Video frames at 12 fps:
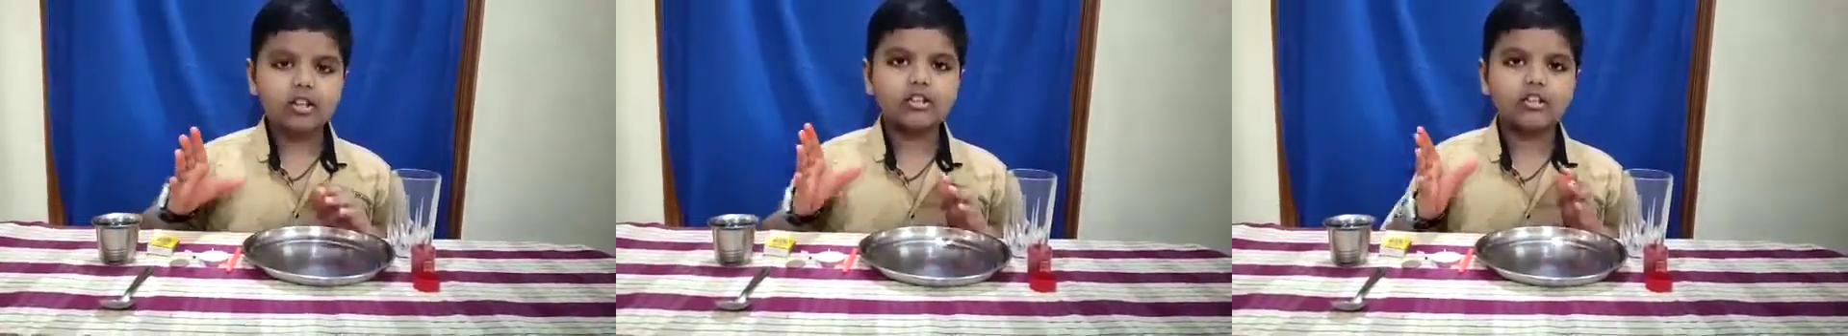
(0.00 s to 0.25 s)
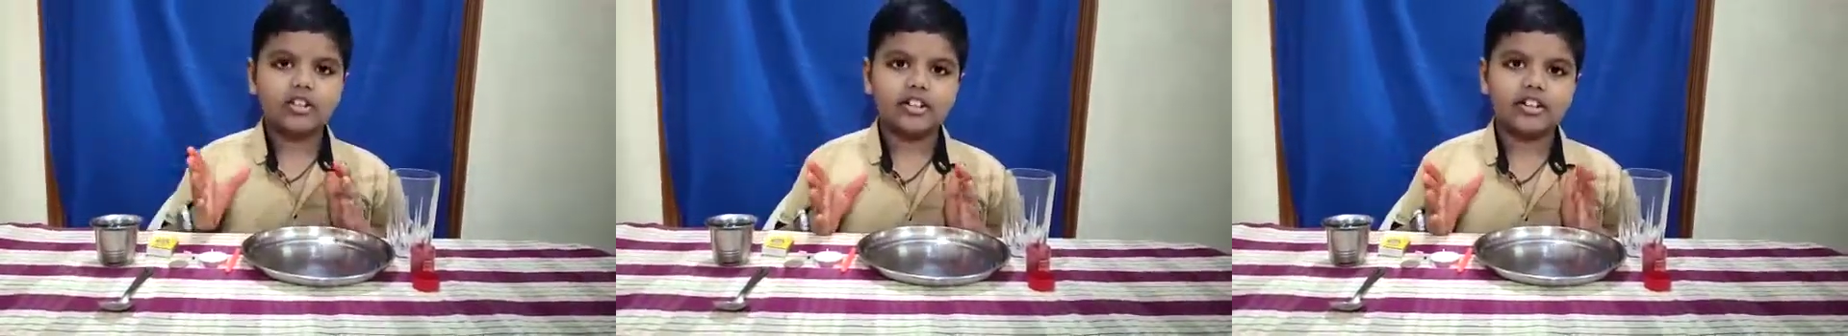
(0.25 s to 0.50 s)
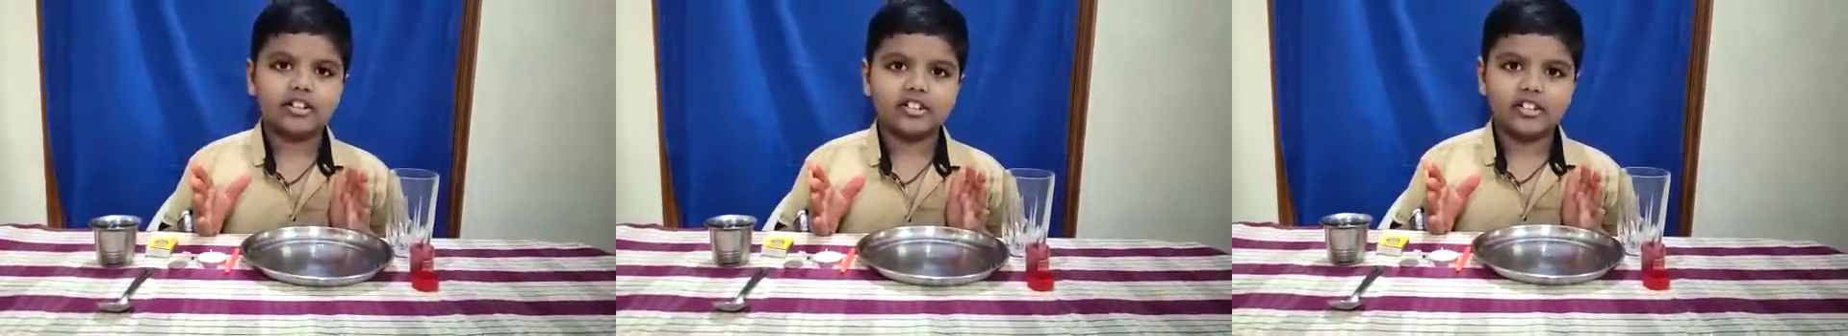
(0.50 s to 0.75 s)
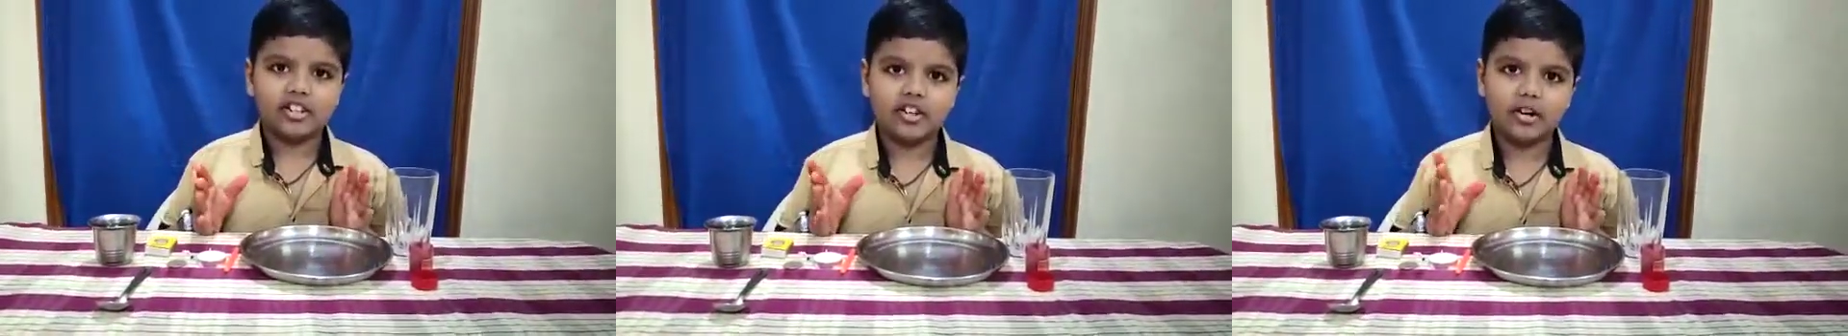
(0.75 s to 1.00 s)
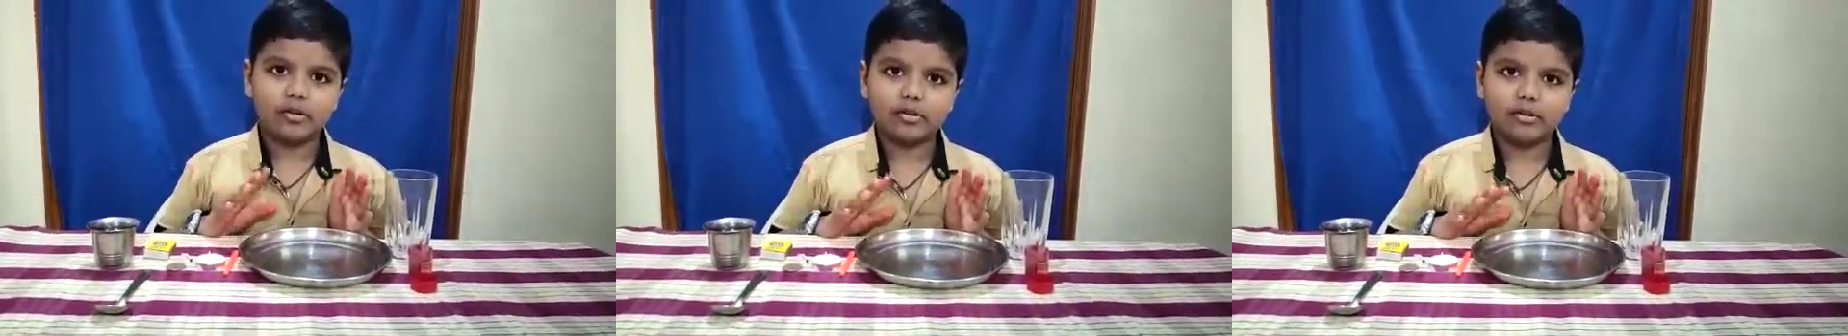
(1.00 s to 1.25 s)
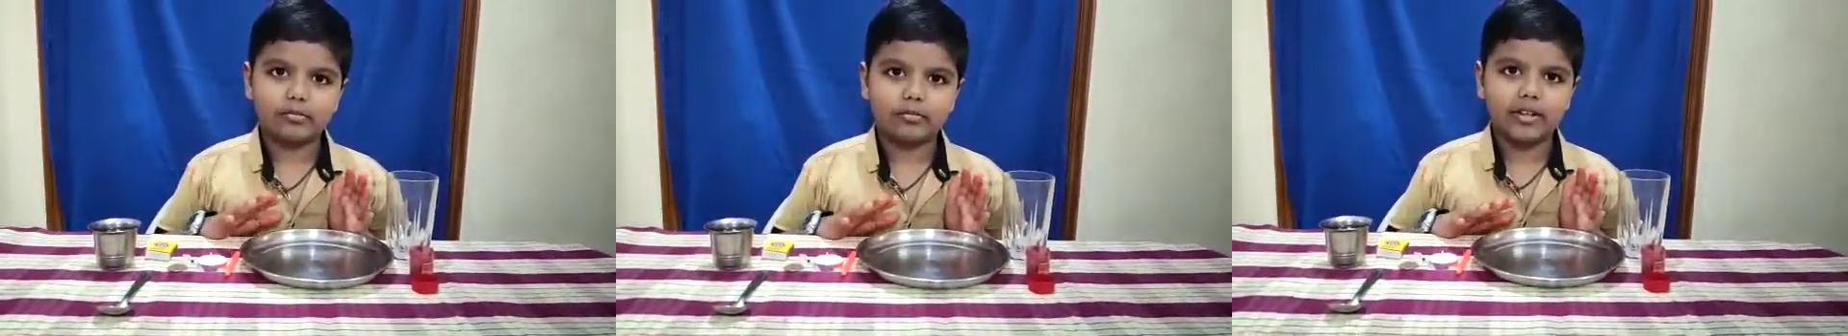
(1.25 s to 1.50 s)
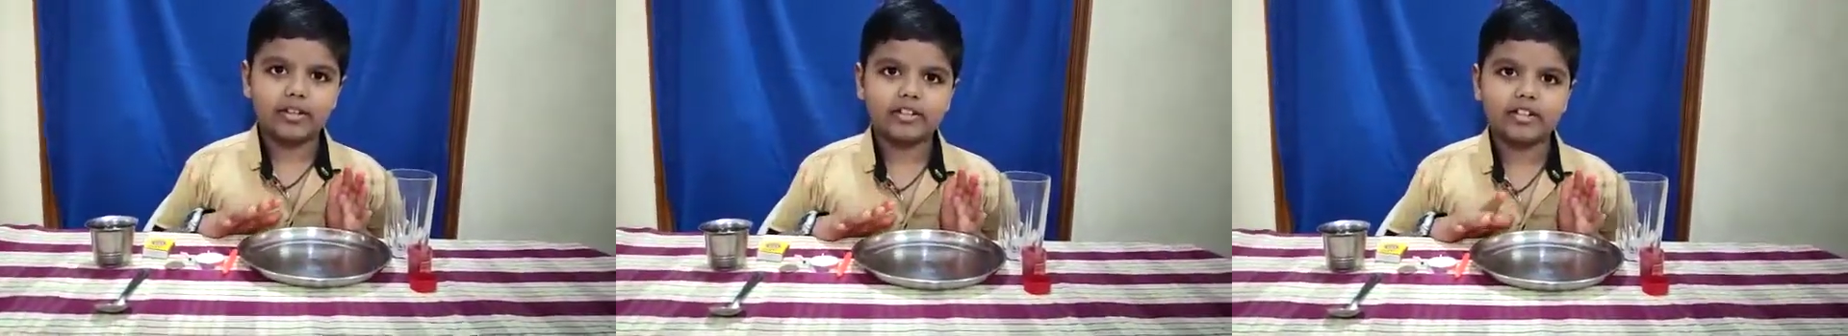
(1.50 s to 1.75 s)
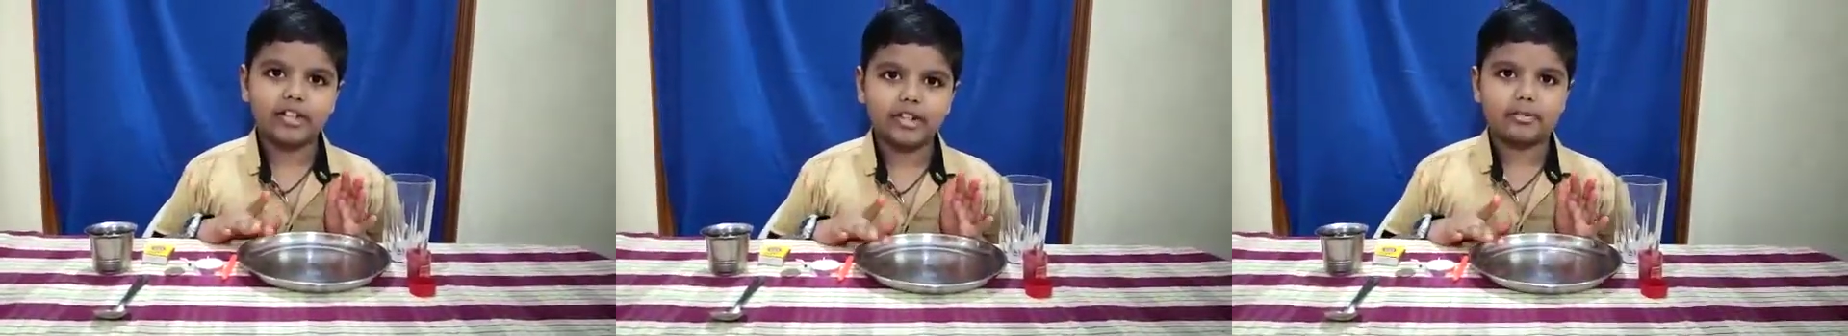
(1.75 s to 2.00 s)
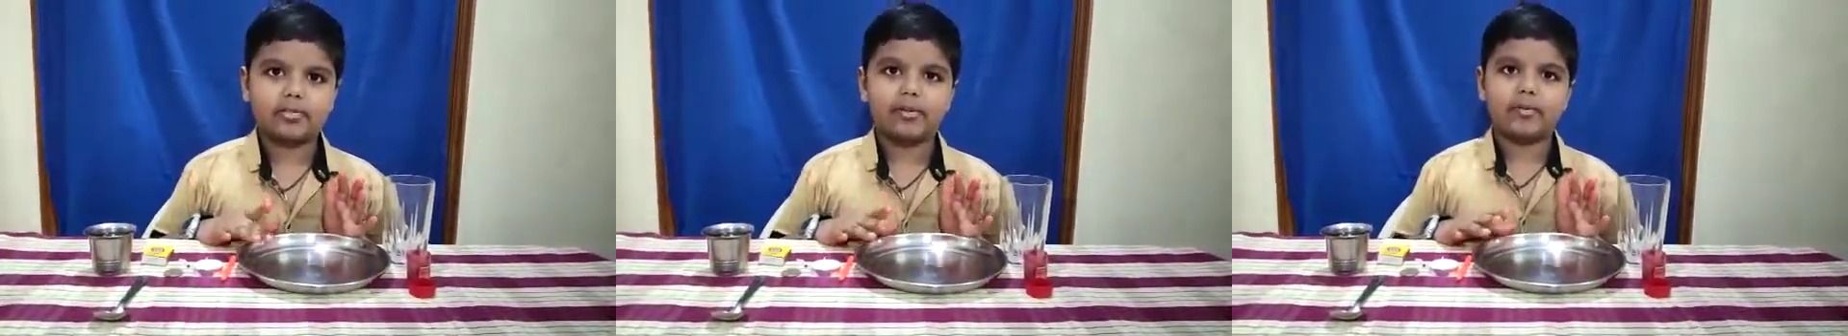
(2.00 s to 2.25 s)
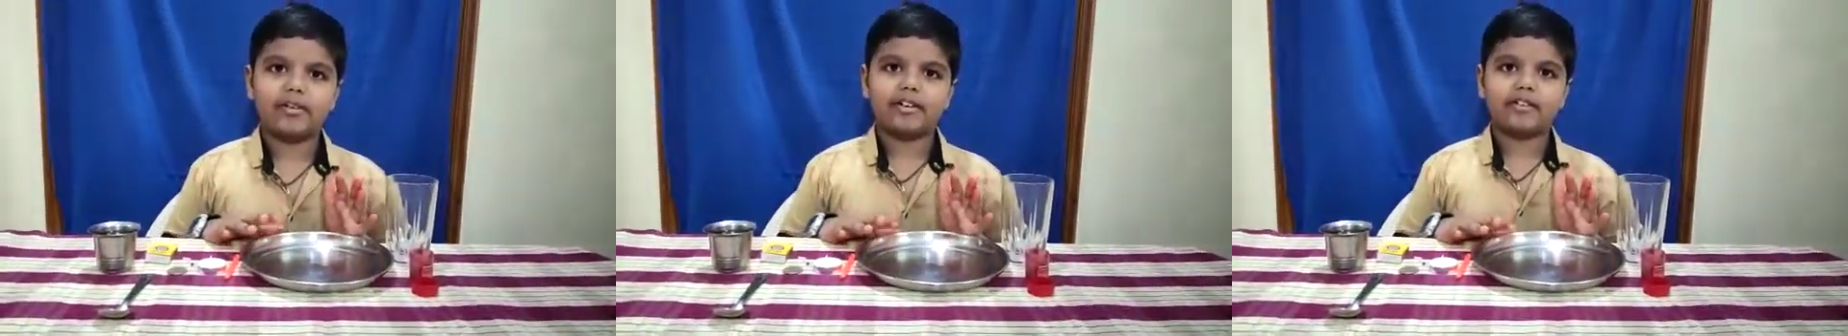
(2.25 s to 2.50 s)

So let's see how to make this experiment.